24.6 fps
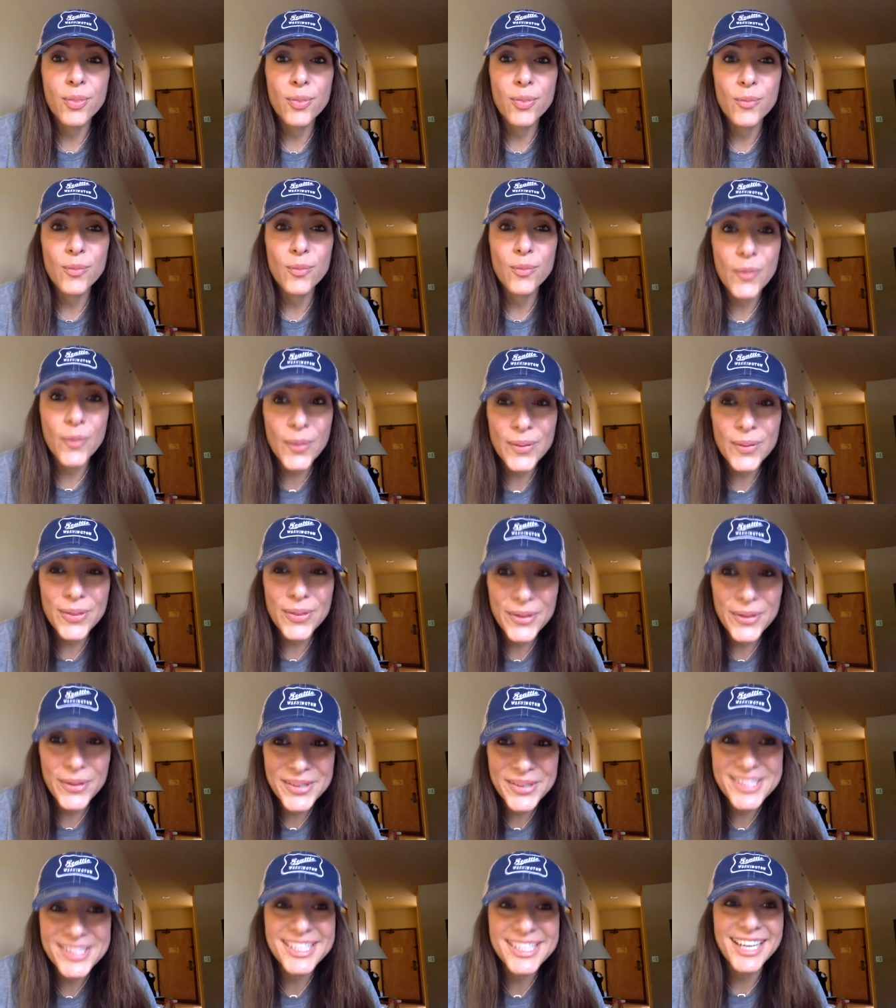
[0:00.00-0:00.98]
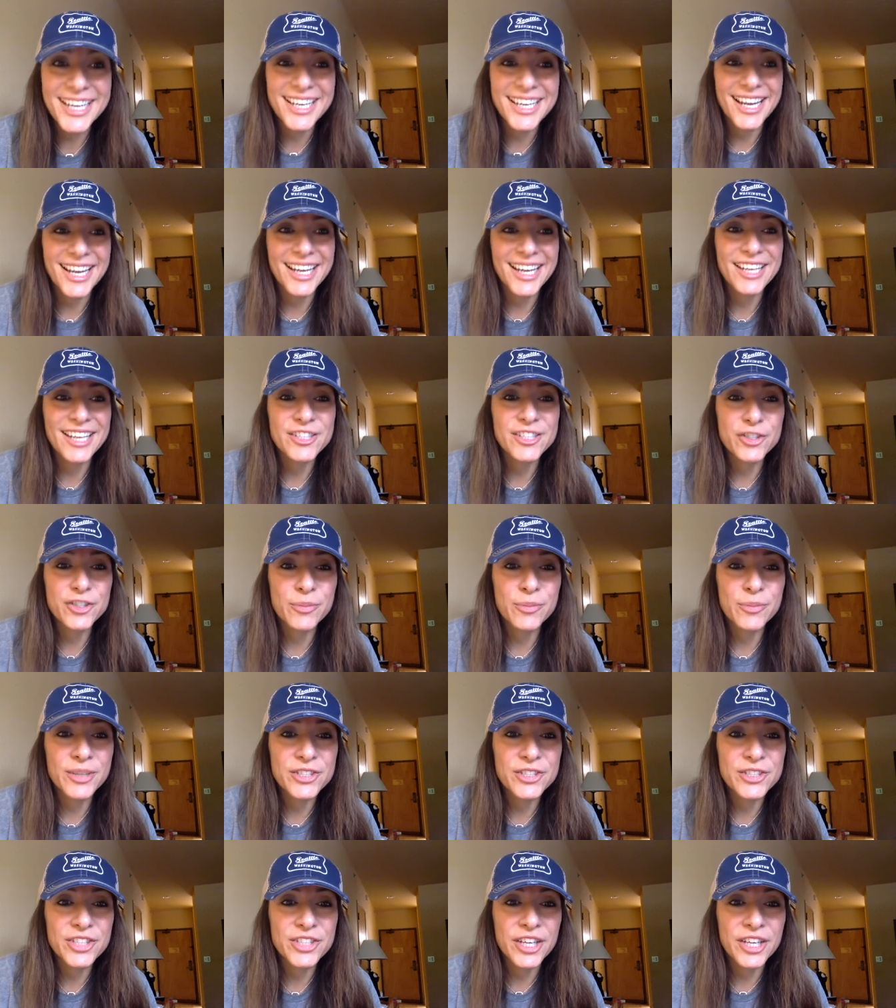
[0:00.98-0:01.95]
well Thursday night, and she'll
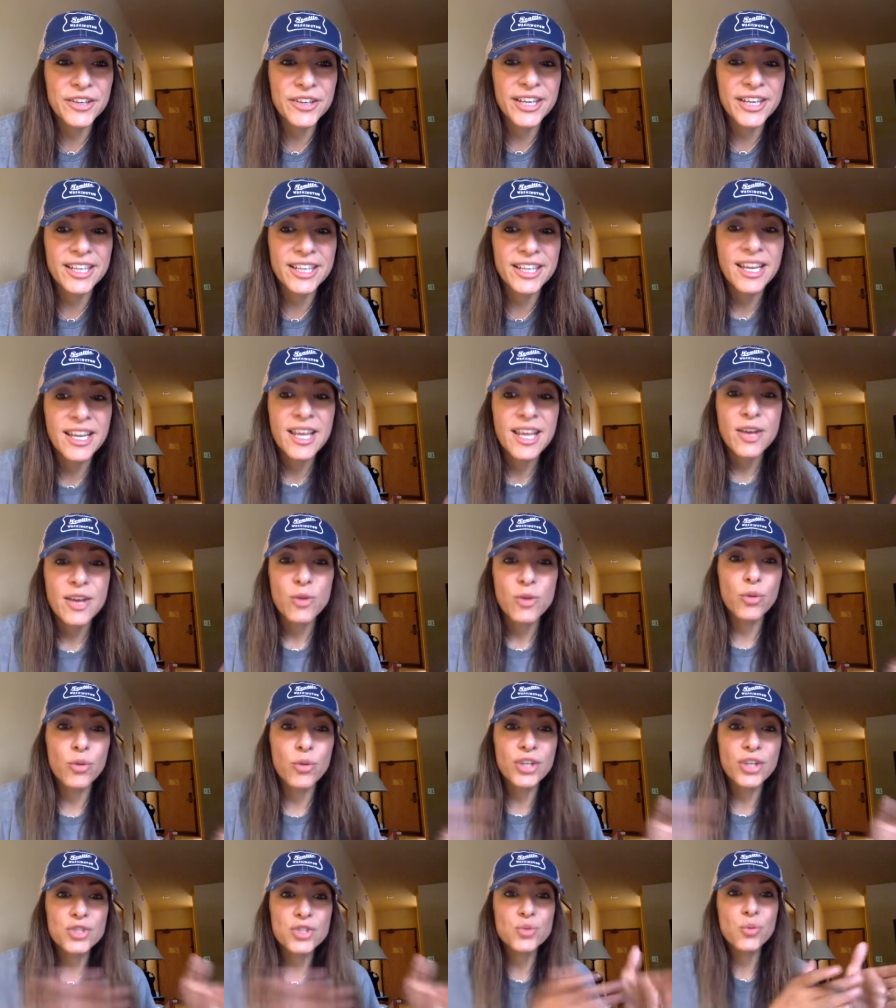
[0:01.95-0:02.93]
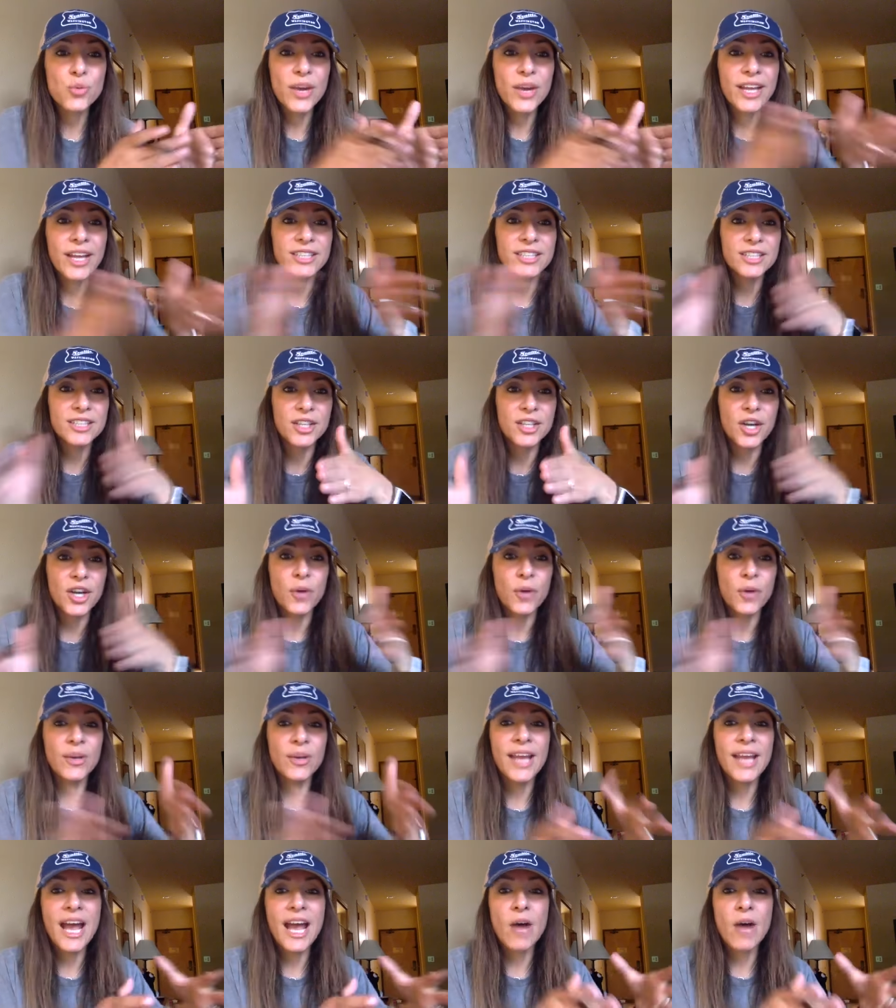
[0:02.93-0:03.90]
be sharing which way to
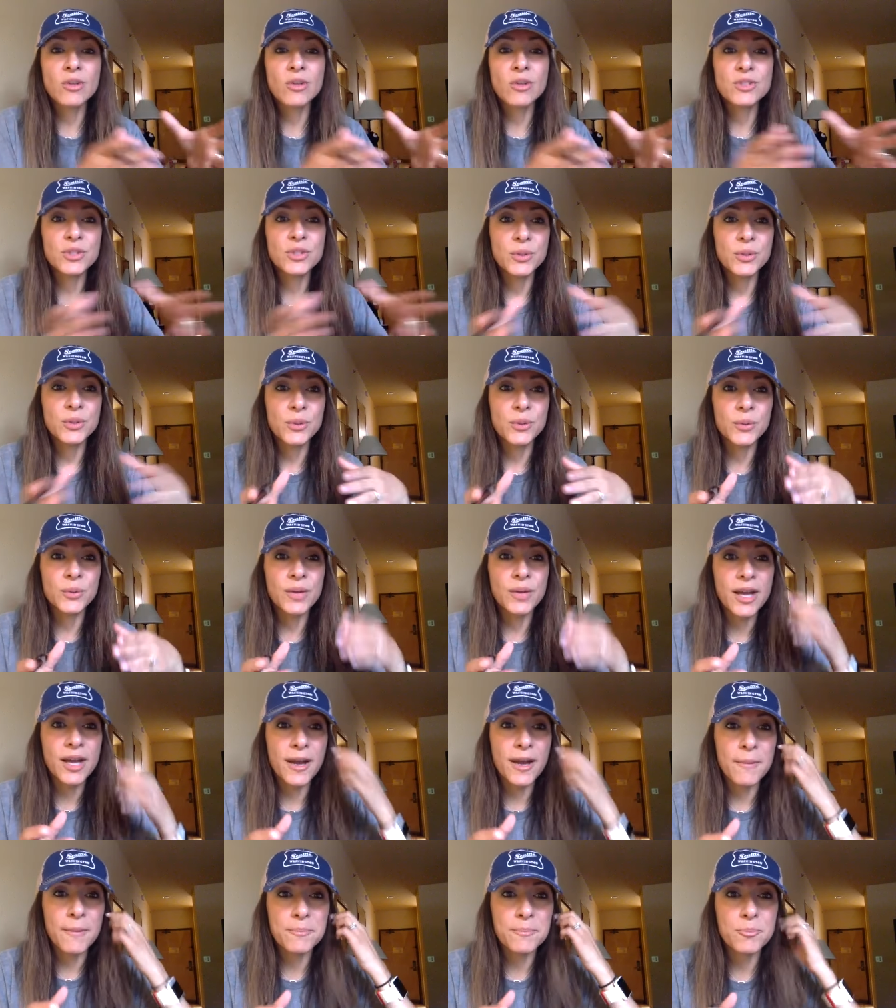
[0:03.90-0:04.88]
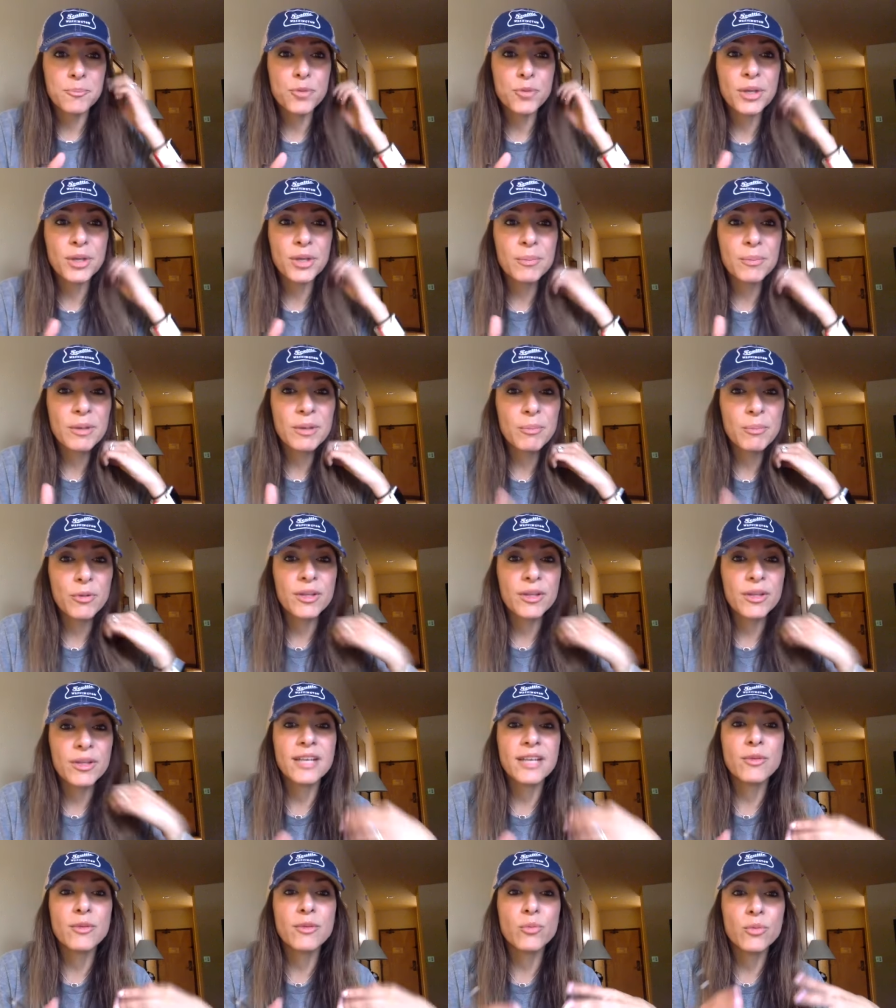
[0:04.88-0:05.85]
go and how to um, bring people
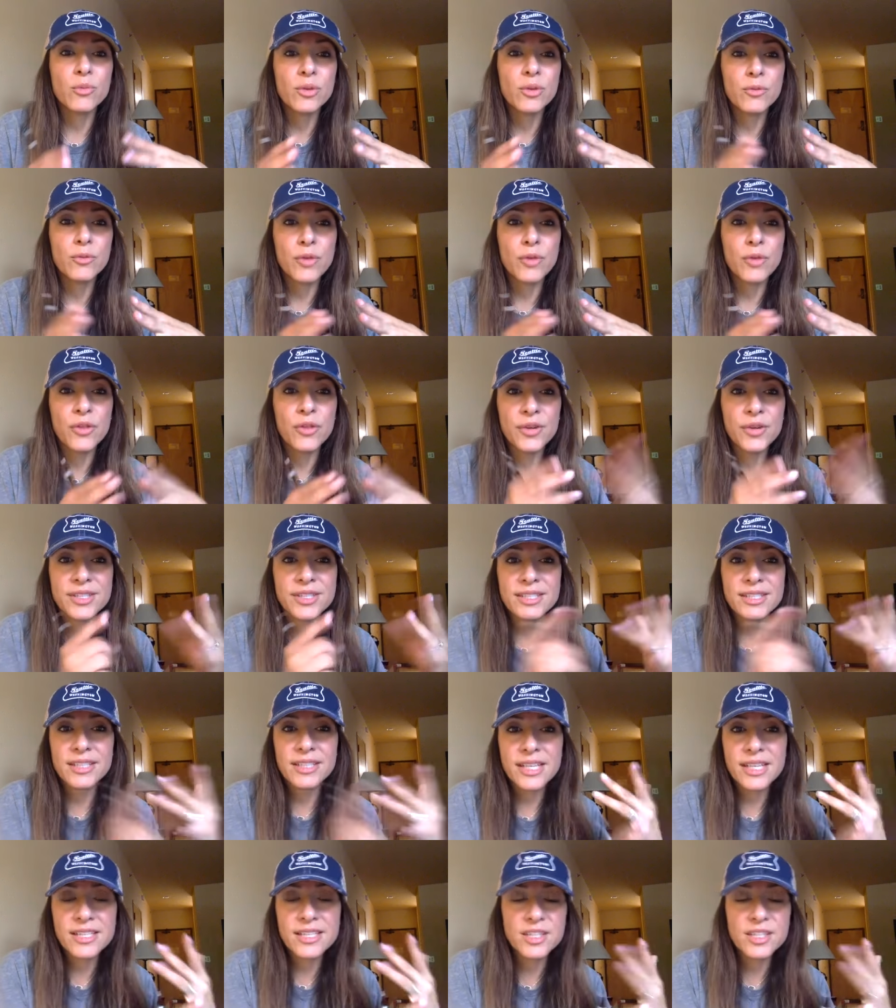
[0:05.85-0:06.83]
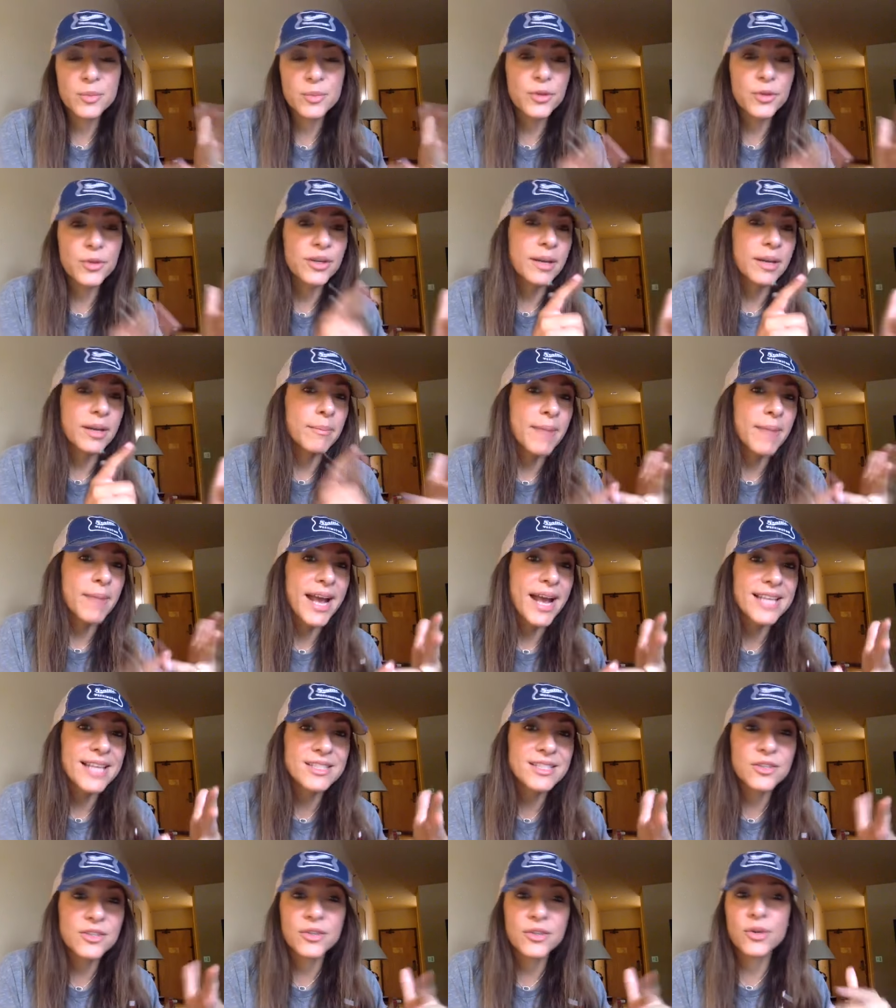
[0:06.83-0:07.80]
in, whether it's customer,
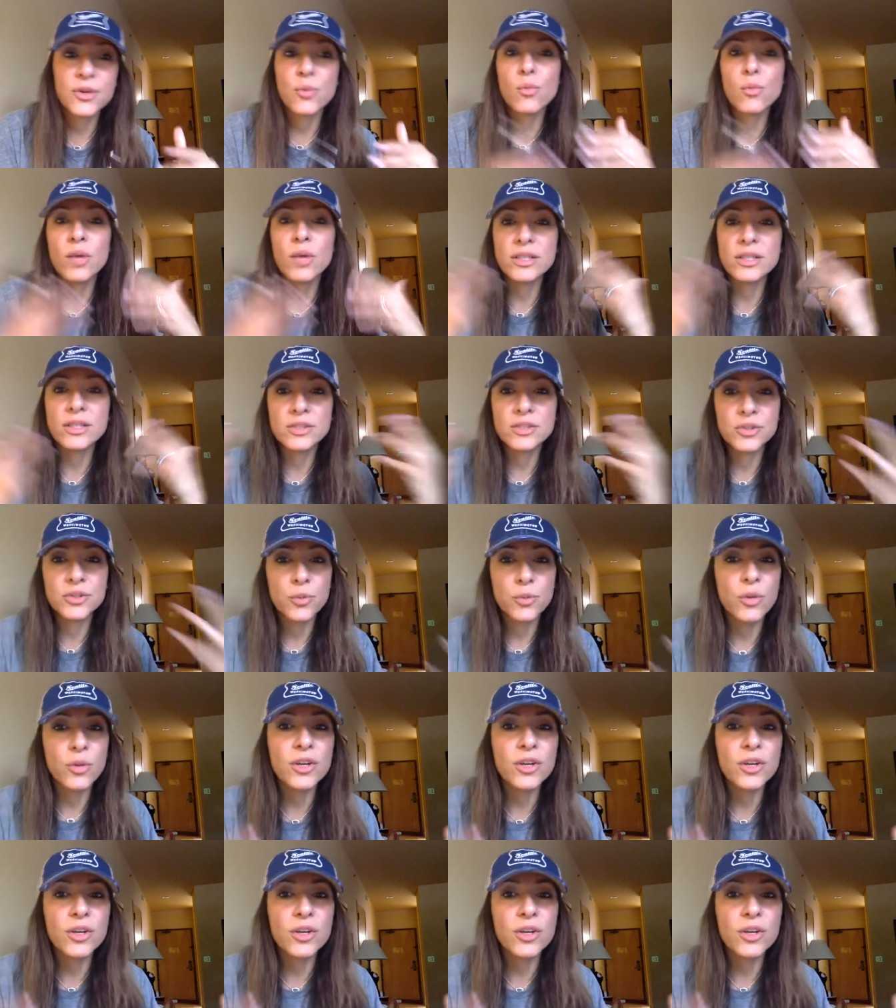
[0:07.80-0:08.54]
ambassador, what to do.